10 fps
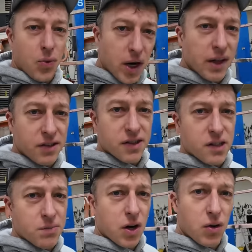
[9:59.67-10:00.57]
The Reolink
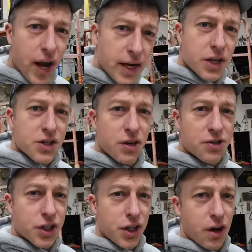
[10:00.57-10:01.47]
systems are great at engineer
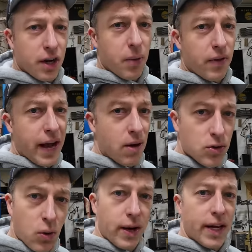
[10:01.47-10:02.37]
security, whether
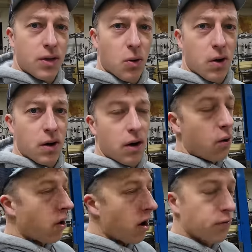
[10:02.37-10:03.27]
outdoor, indoor,
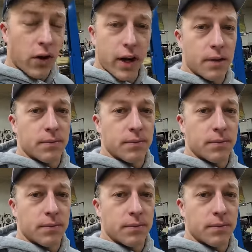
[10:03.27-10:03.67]
or off-grid.